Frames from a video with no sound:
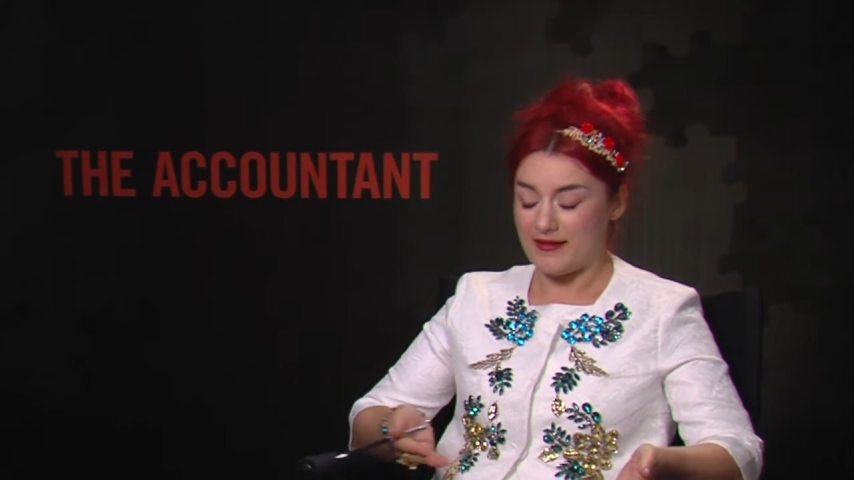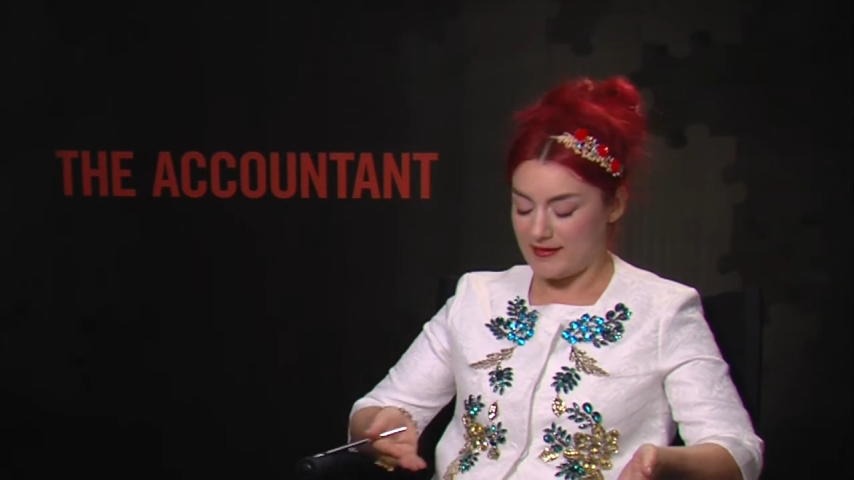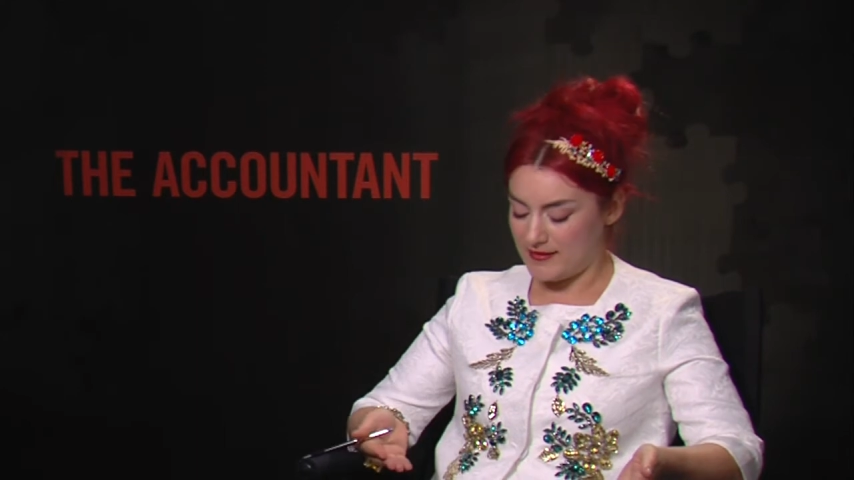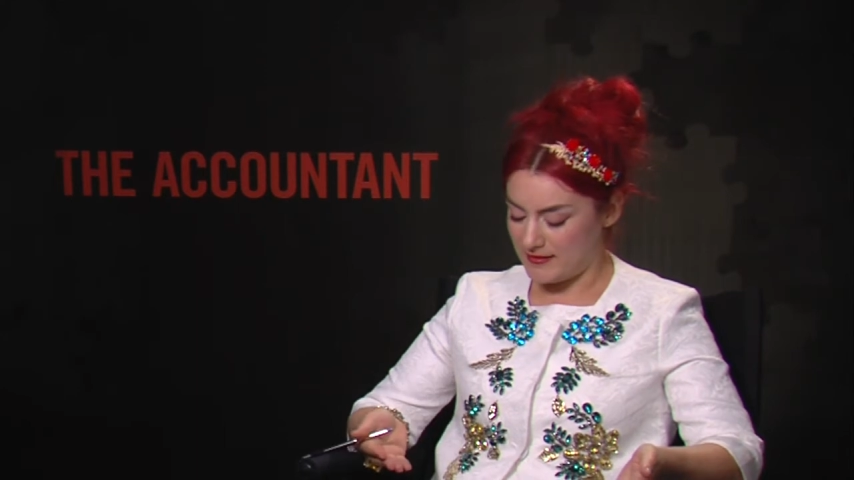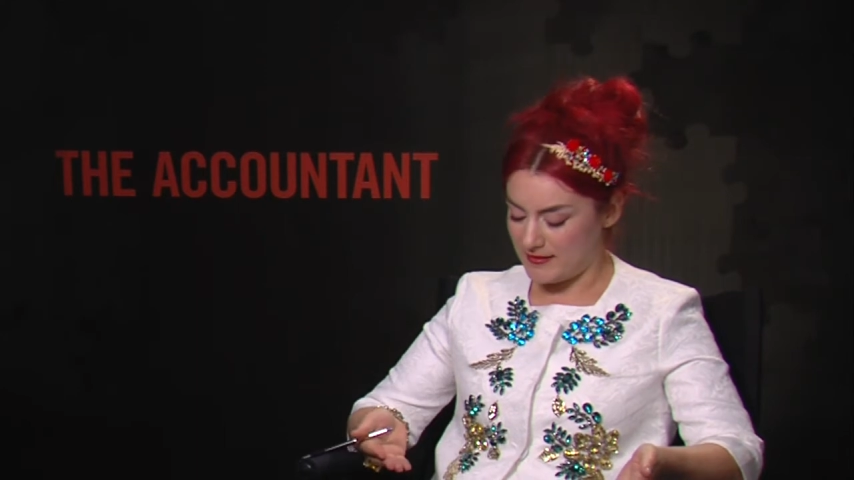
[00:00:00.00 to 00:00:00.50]

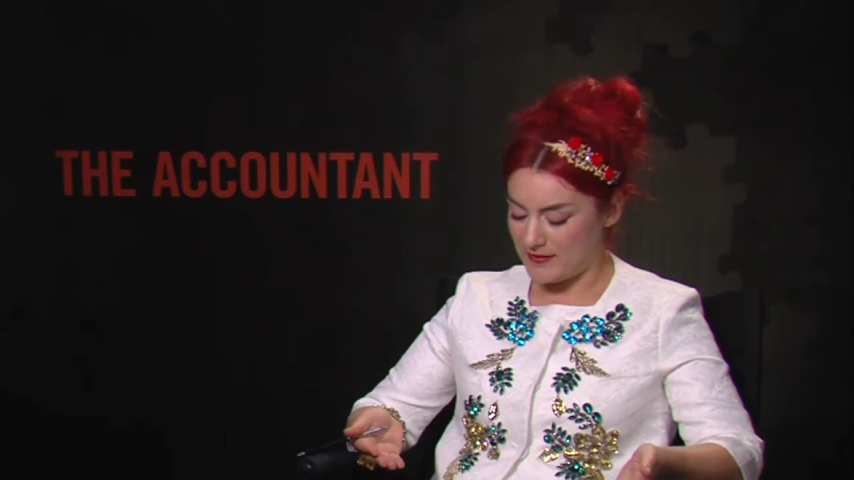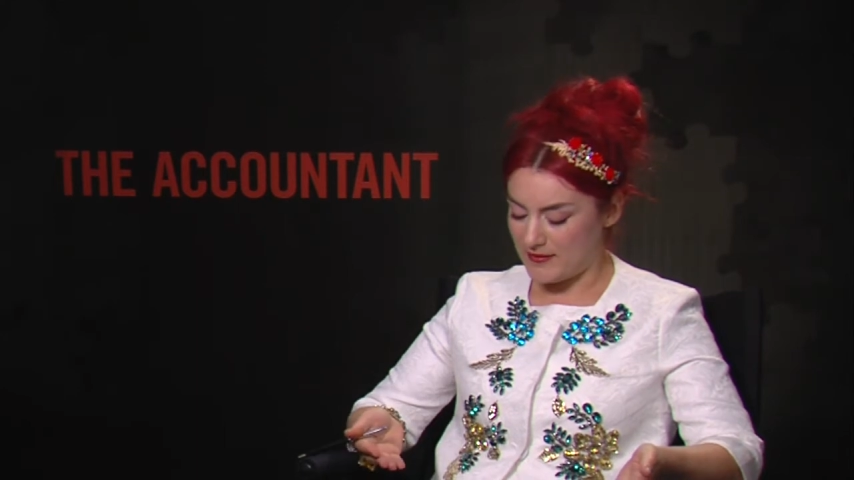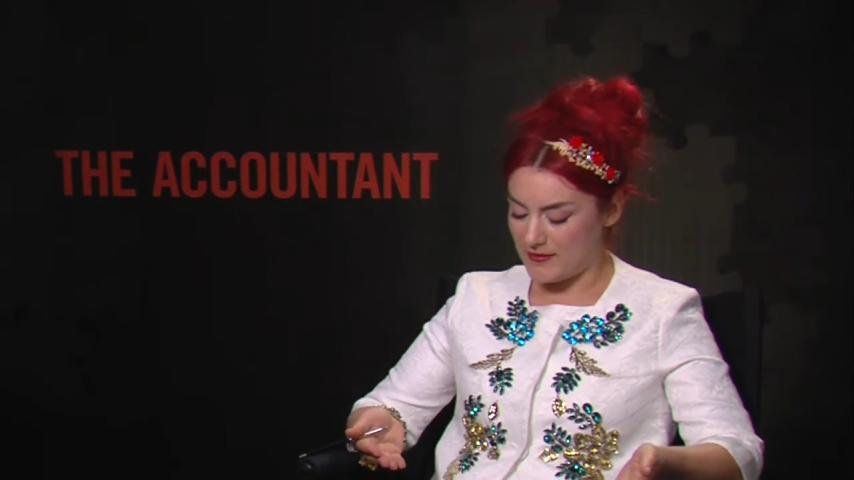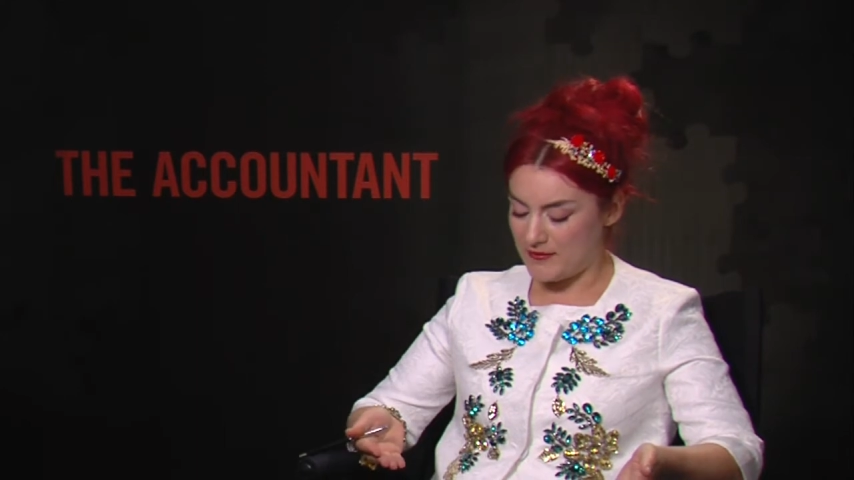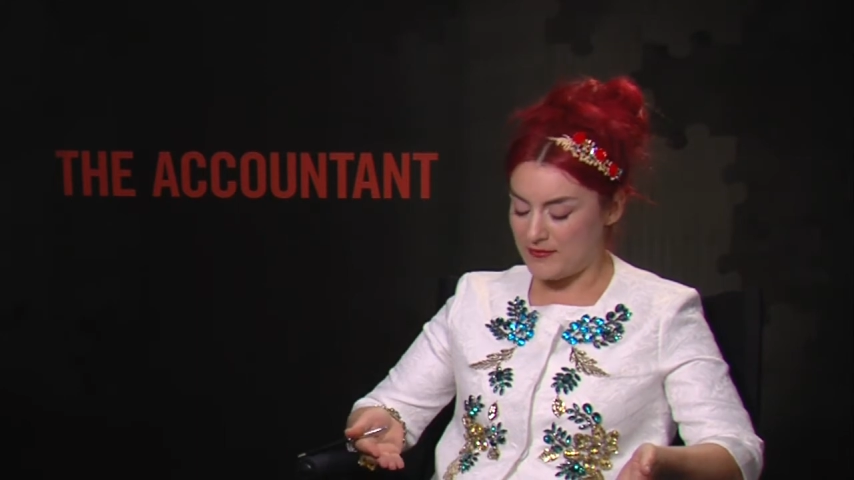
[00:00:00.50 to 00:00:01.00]

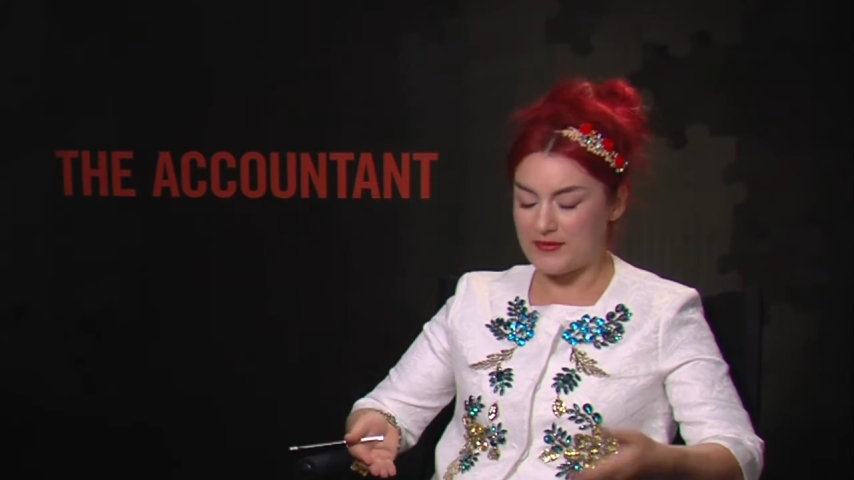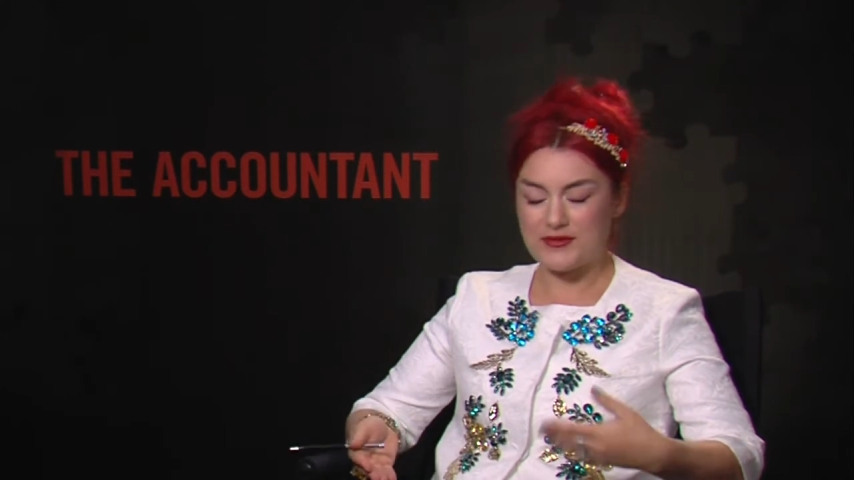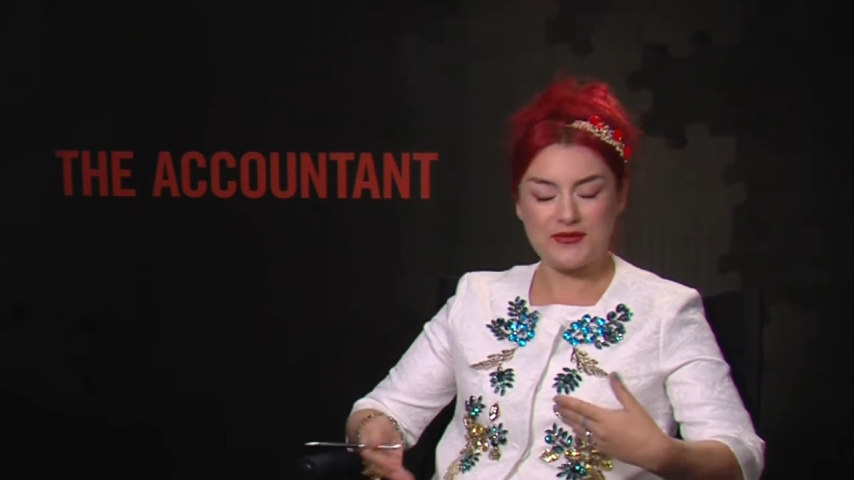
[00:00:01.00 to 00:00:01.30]
Uh, what,